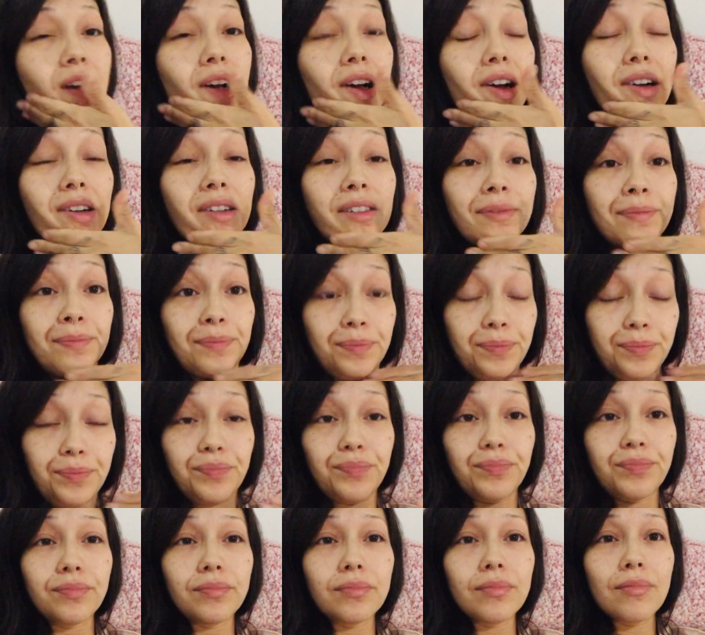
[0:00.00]

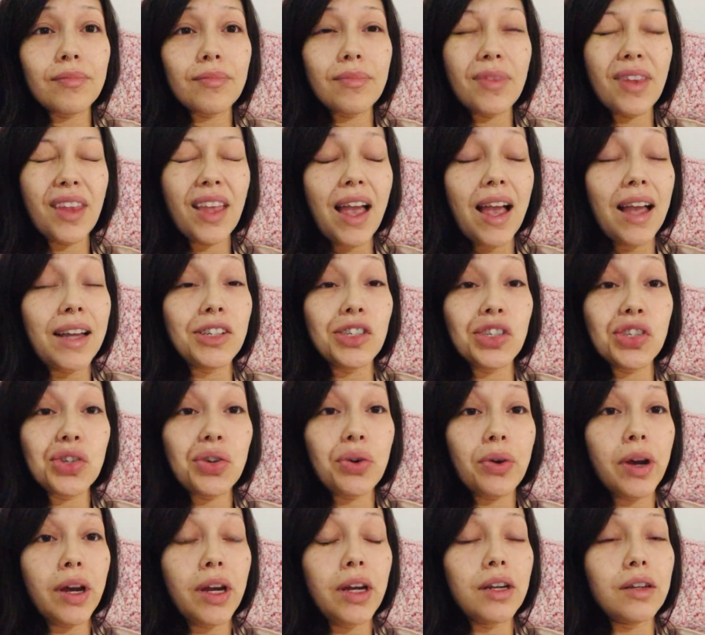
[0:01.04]
I just
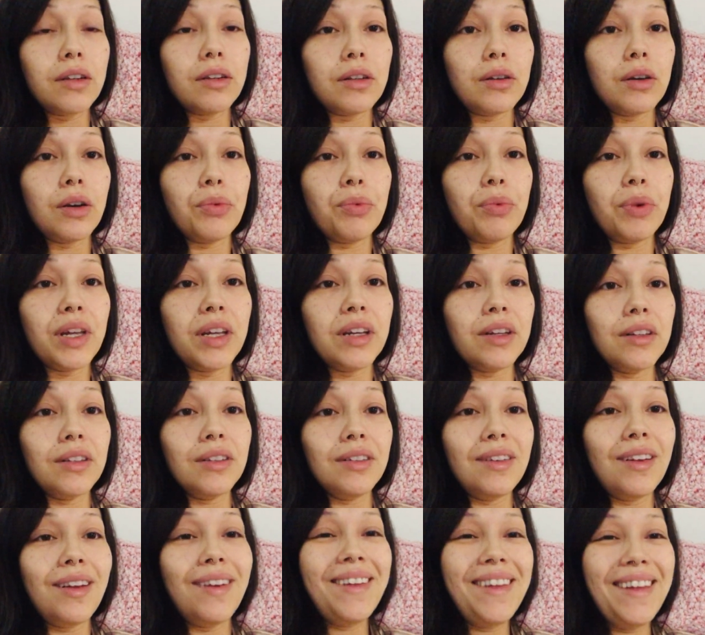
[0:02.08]
created a reel,
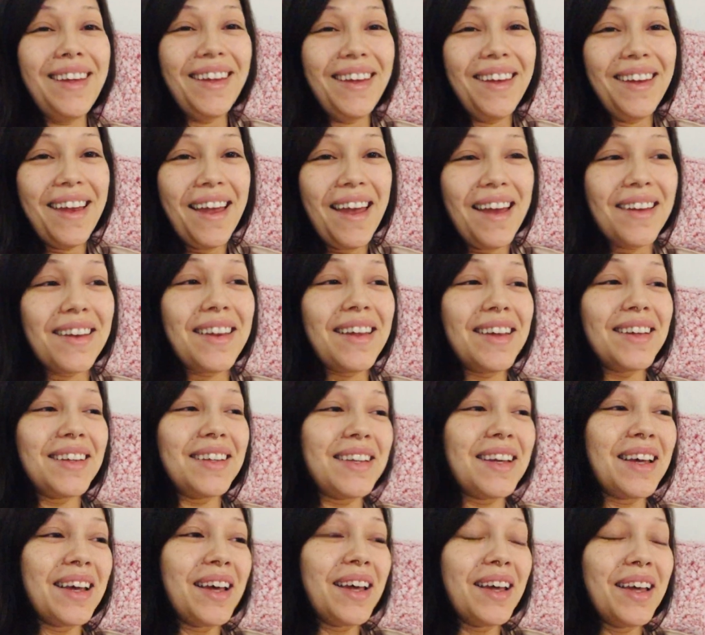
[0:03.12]
and
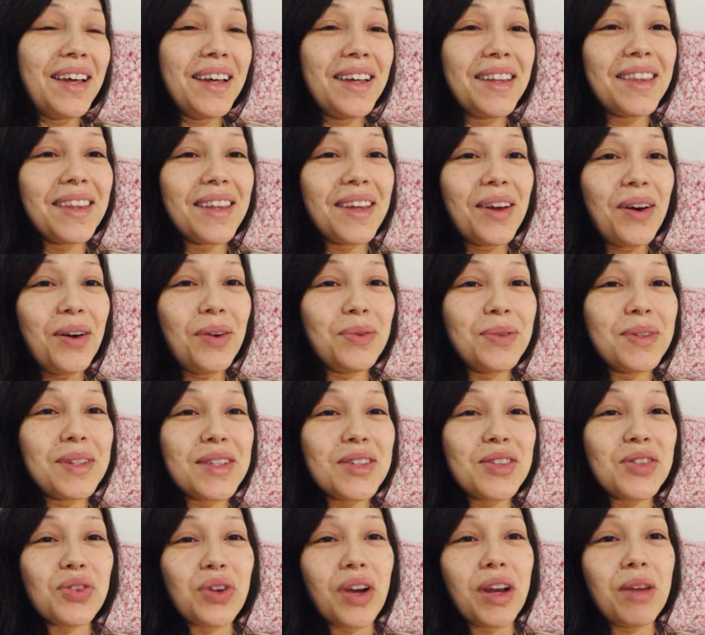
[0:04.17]
they
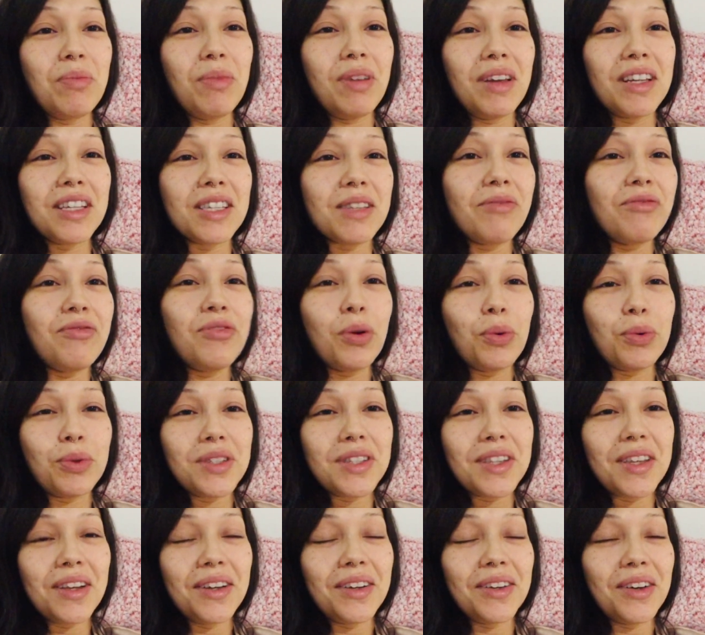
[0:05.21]
always drain me because I'm
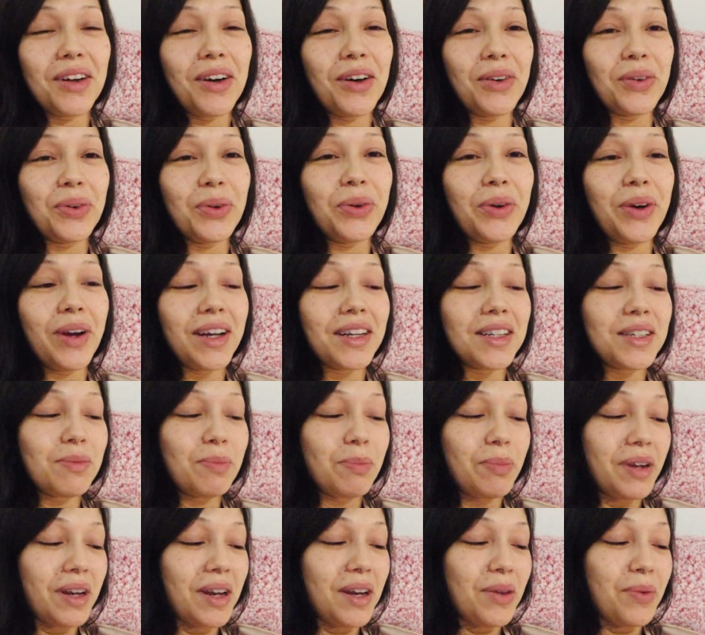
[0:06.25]
focusing on autocorrect.
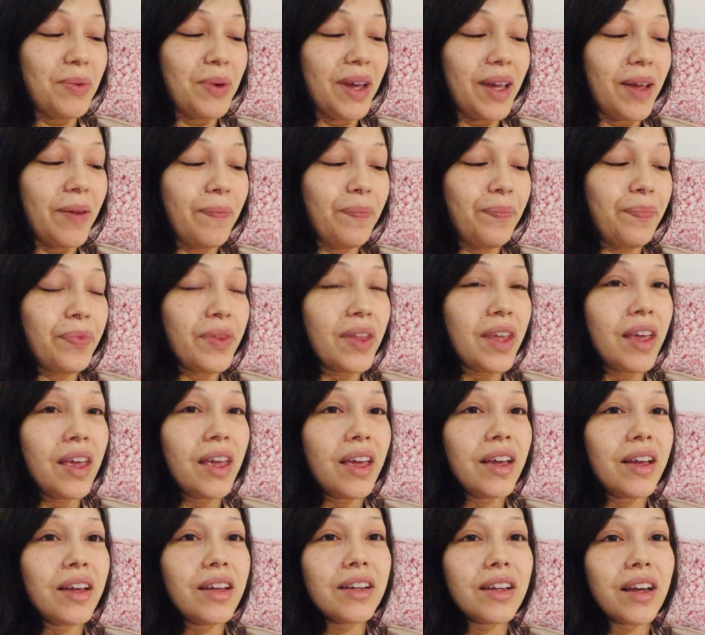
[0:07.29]
But anyway,
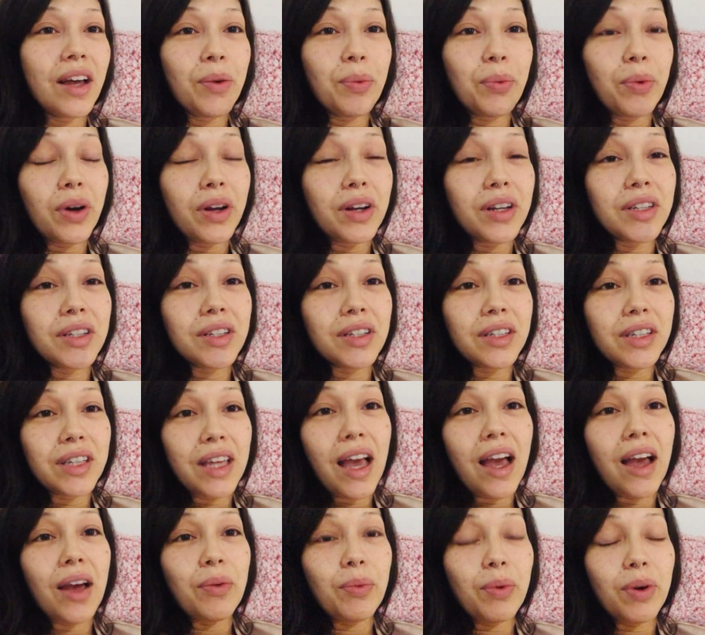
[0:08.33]
I want
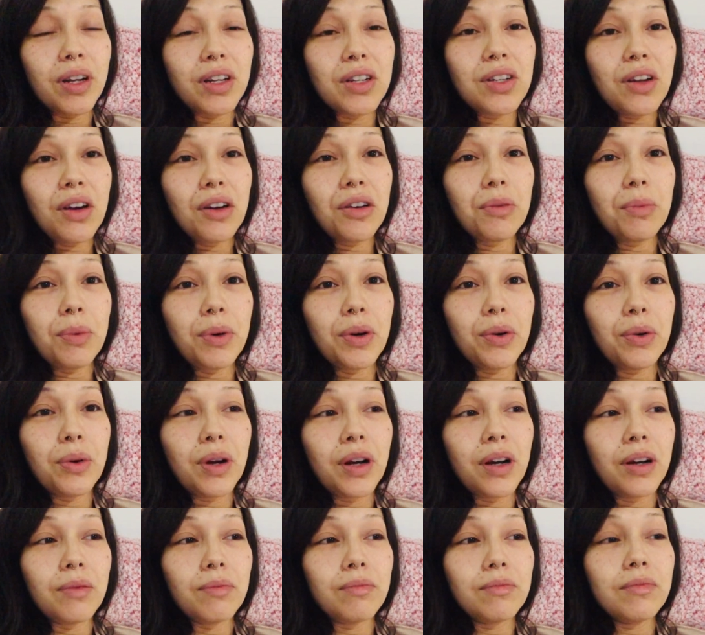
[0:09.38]
to talk
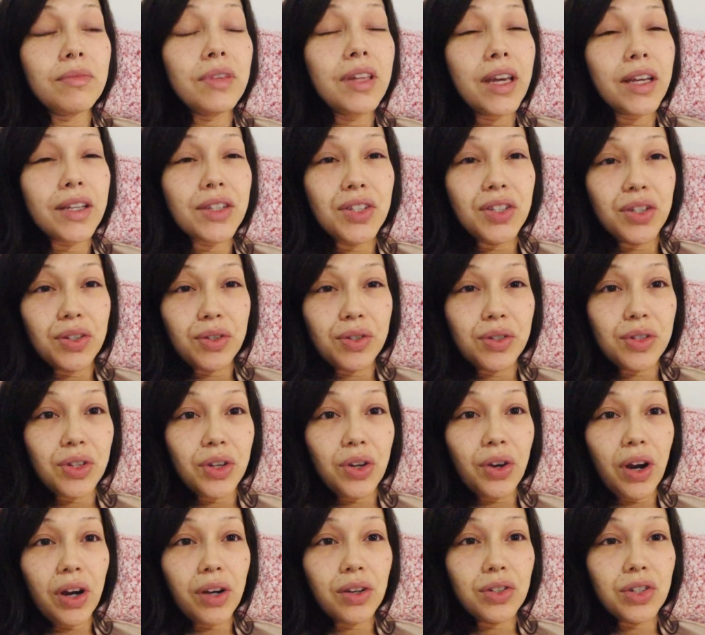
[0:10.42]
about, yes, you can do
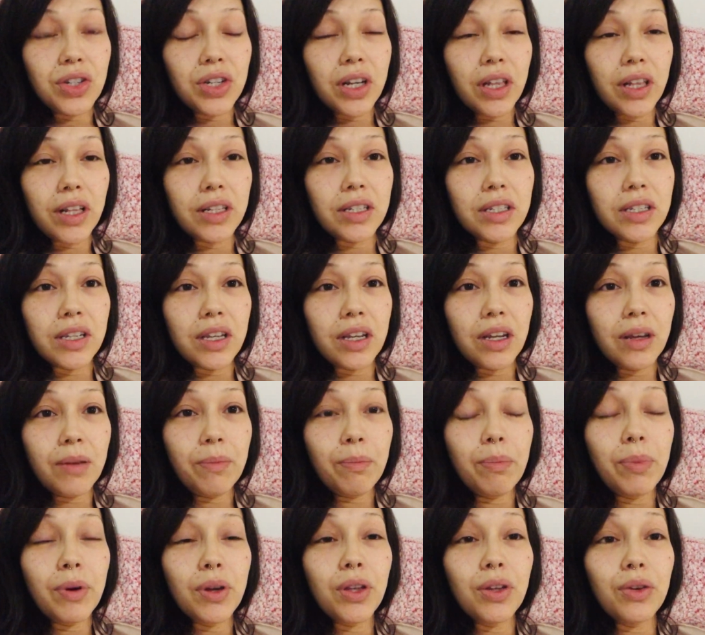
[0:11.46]
your energy cleansing,
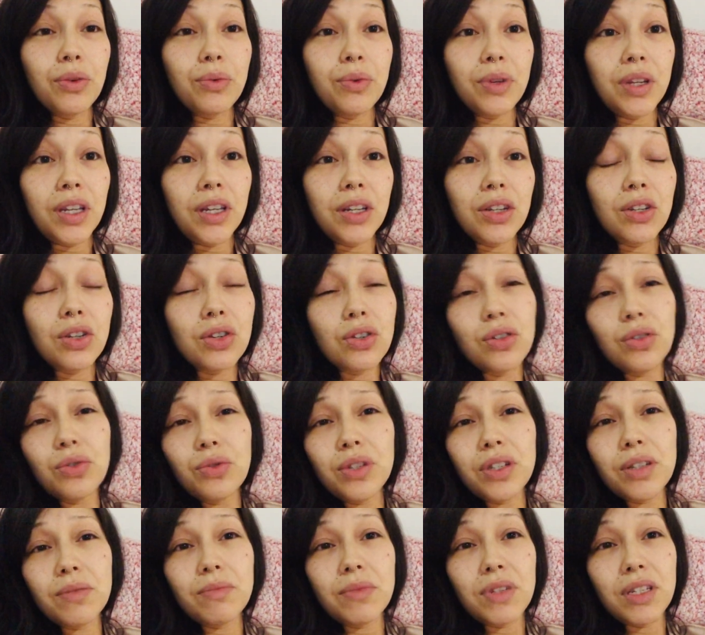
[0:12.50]
but you need to do
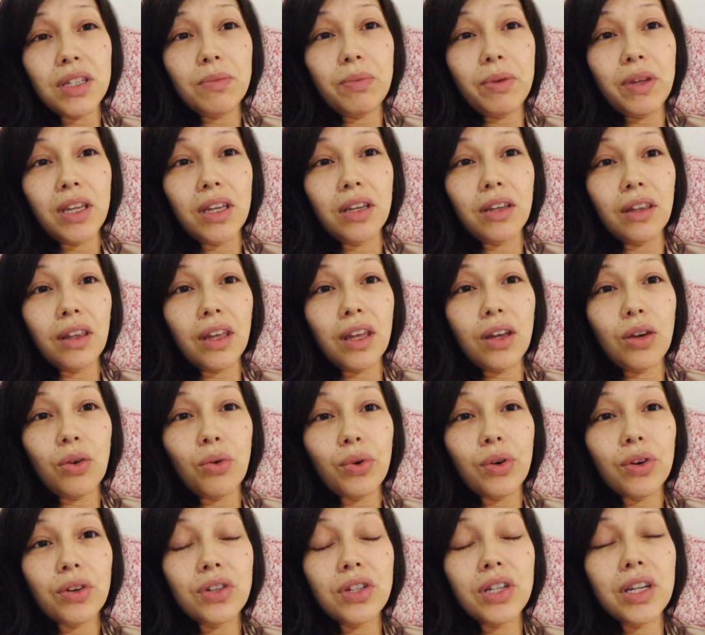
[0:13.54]
some deep healing in
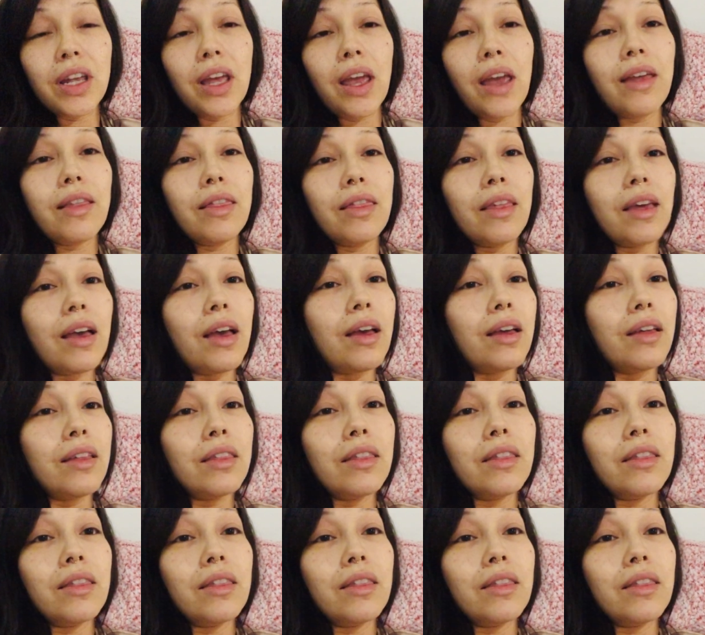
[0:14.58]
order to gain that